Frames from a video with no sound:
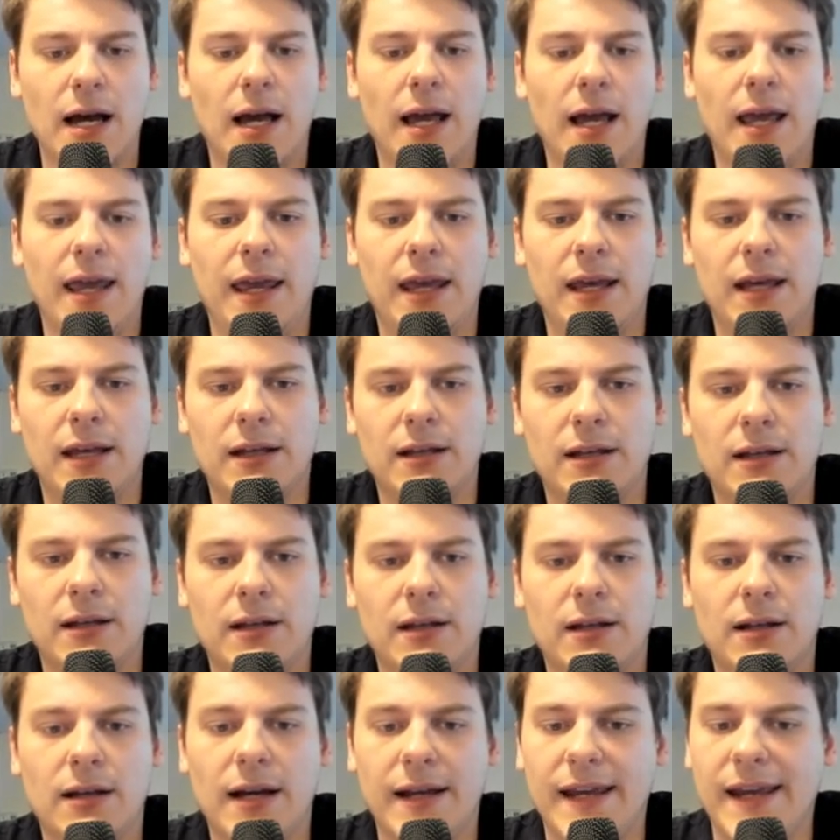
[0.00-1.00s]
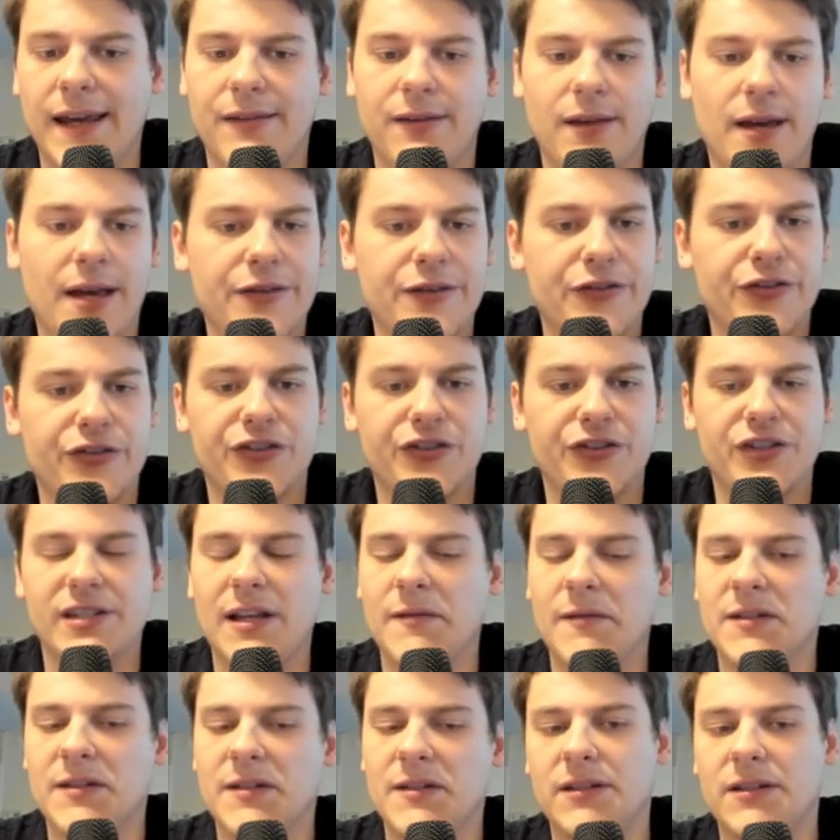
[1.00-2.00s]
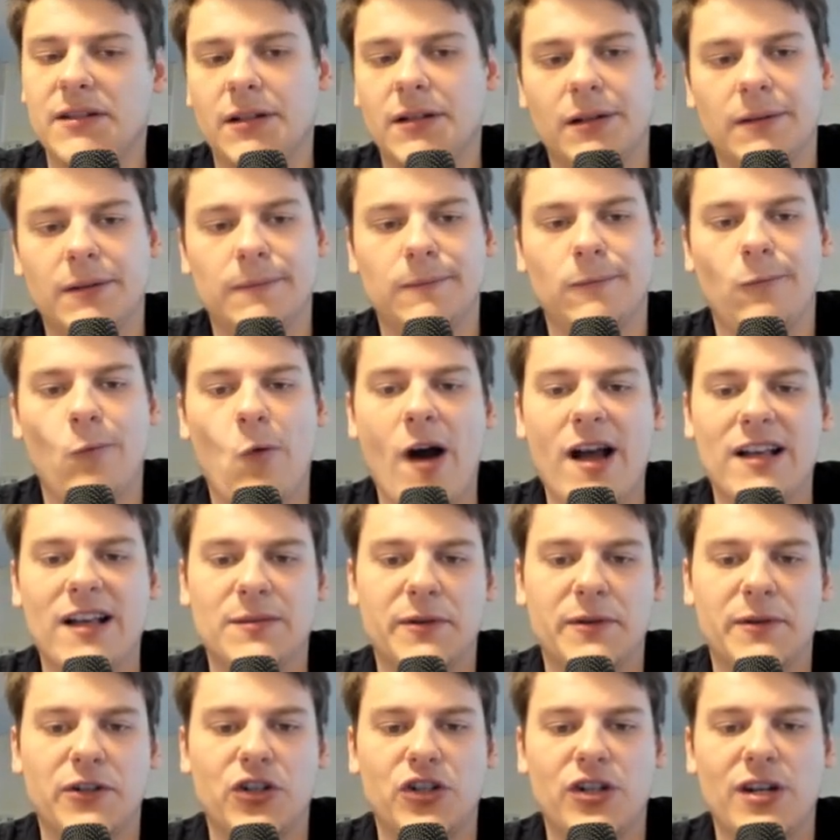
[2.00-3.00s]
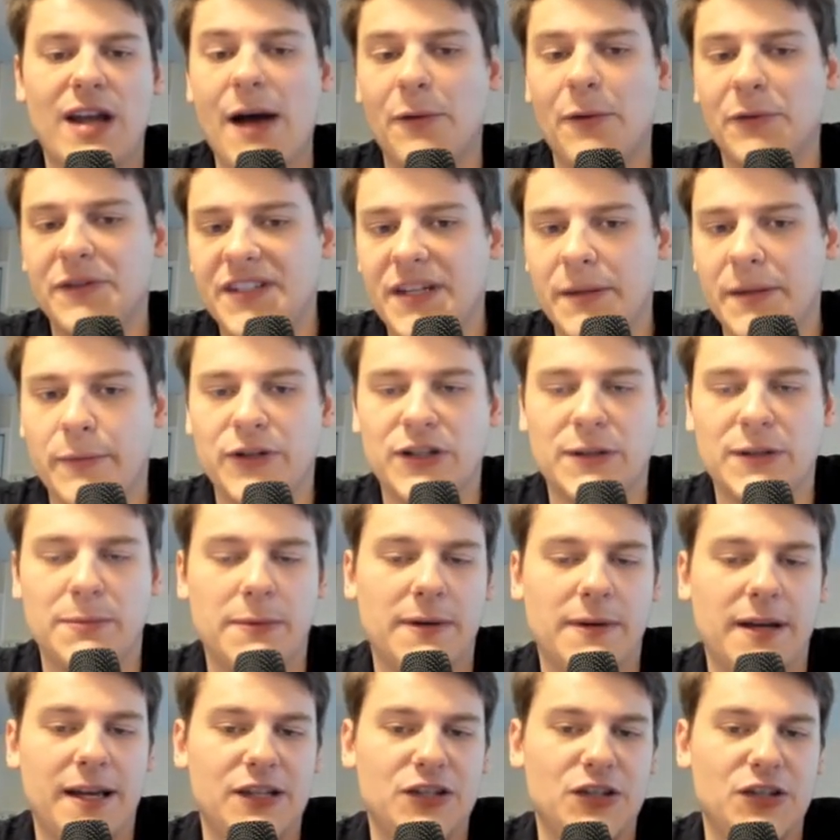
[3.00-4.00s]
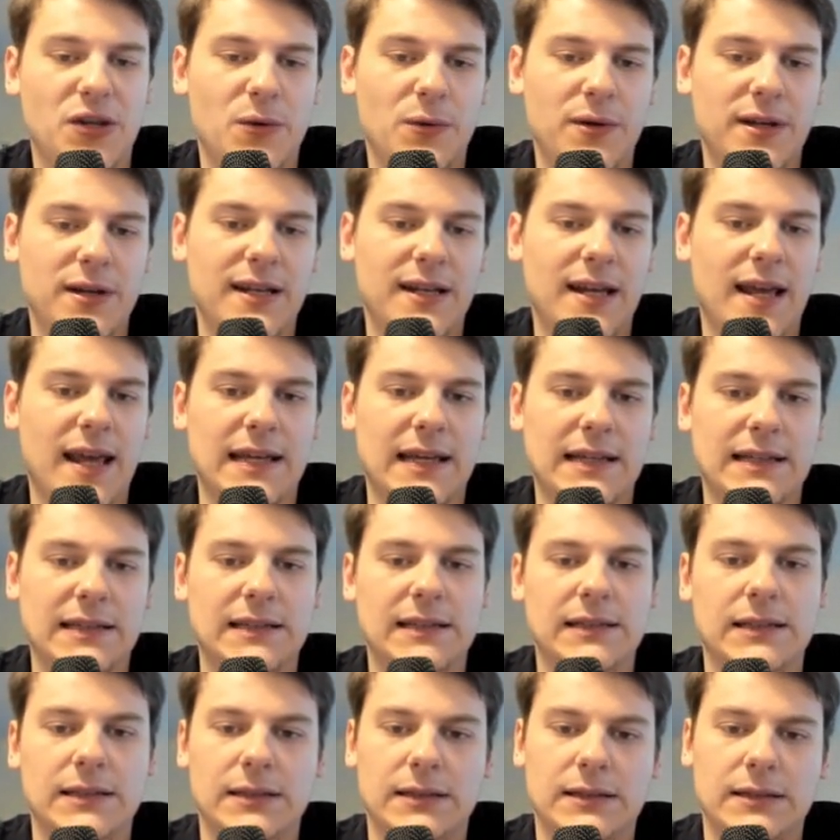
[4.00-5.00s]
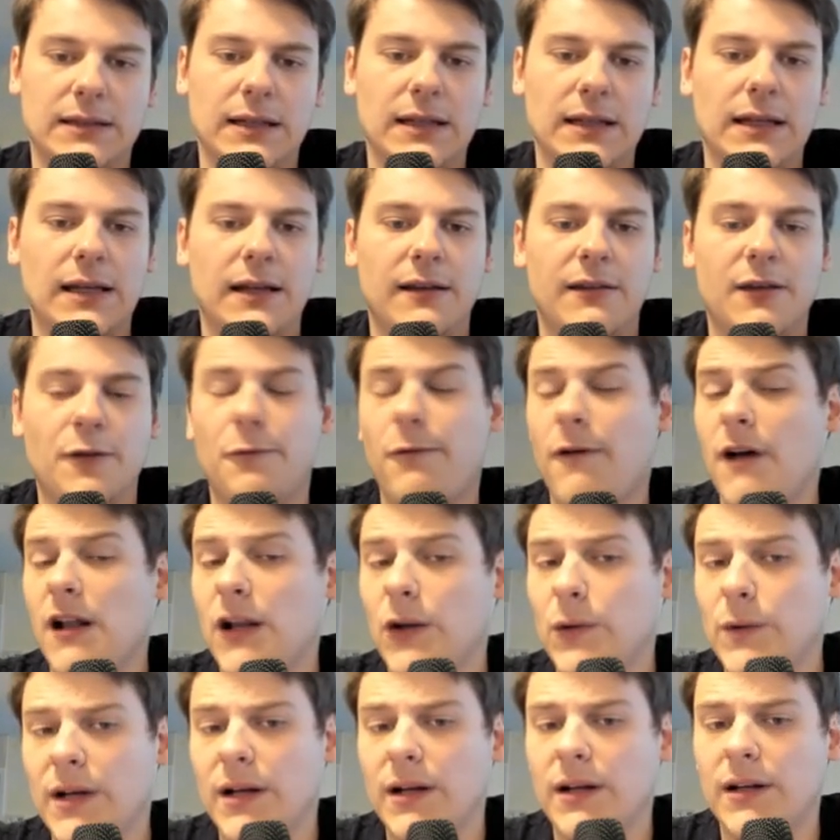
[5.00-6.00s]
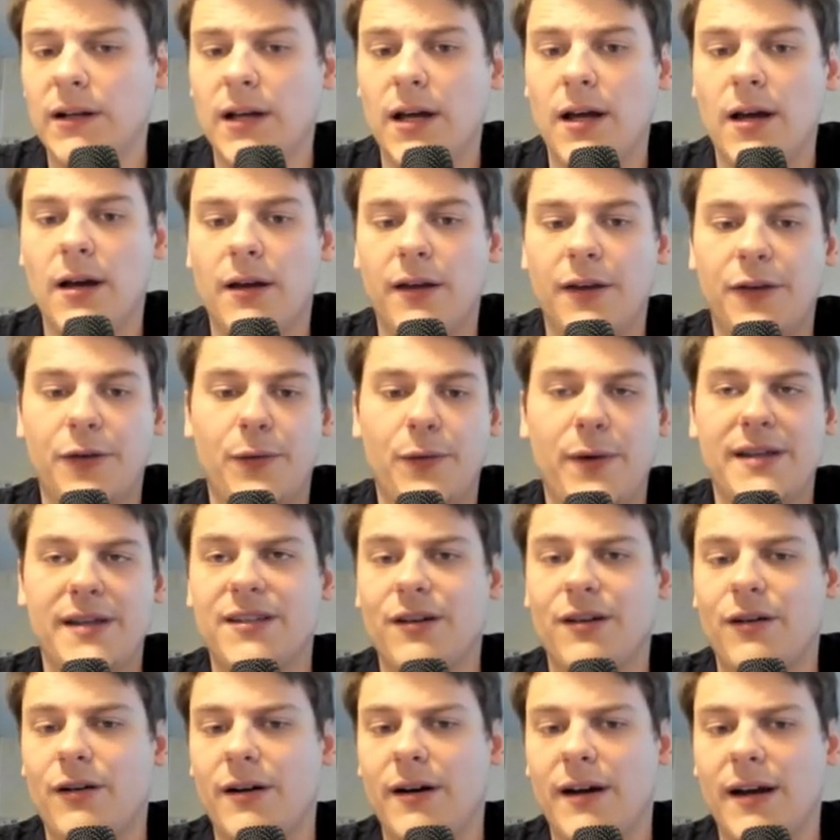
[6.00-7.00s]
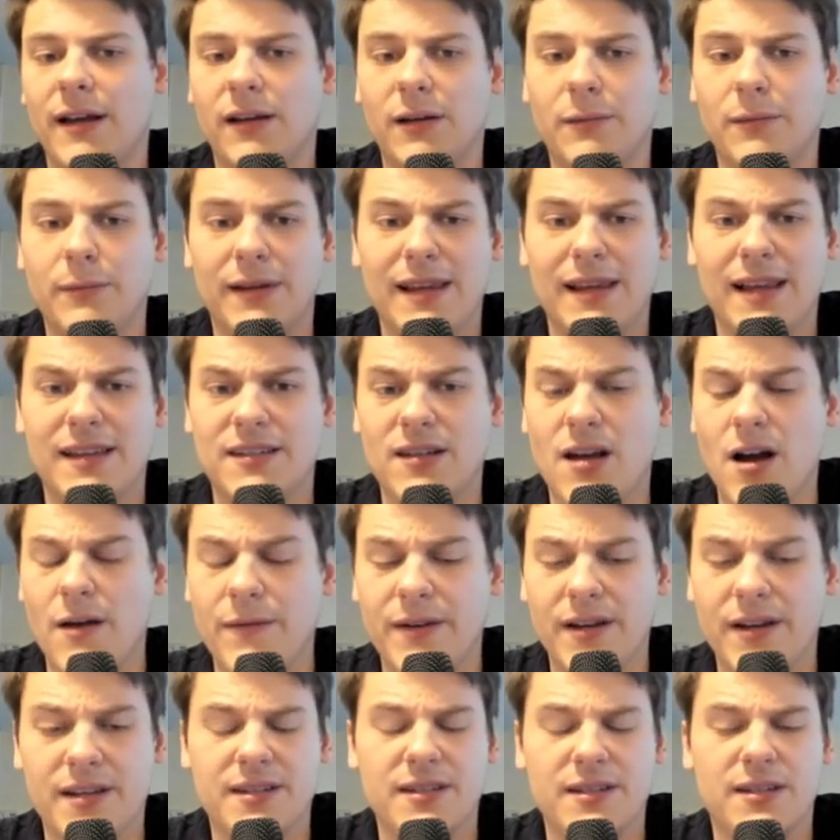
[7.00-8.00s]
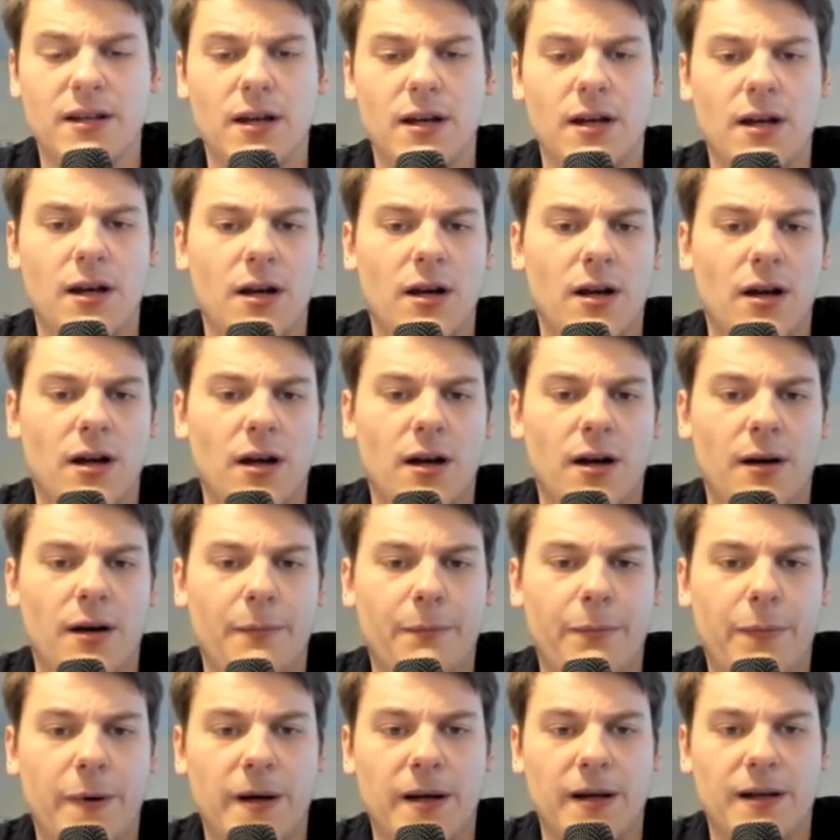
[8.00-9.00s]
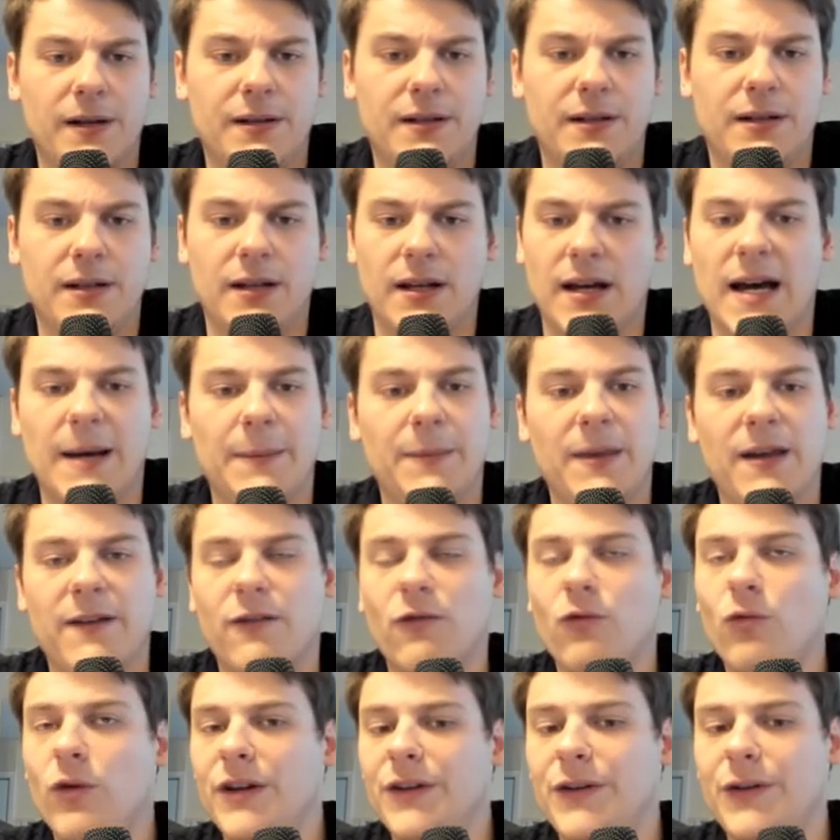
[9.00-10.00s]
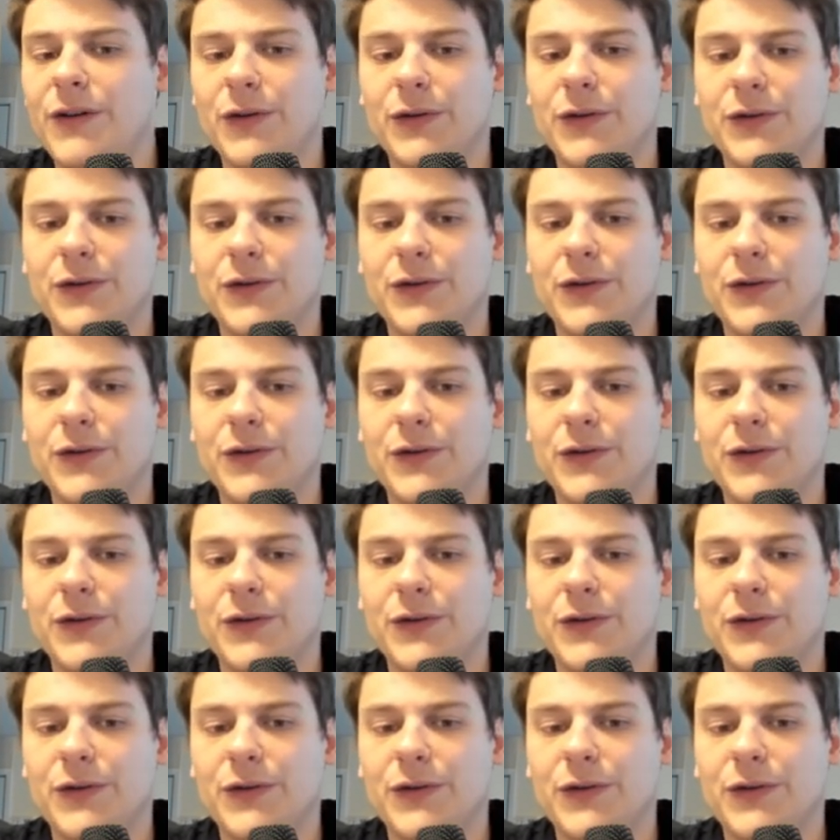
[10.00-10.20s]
and uh, again the engine just loves uh, white's position I would say bishop h3 and the following threats are a little bit less obvious but I never want to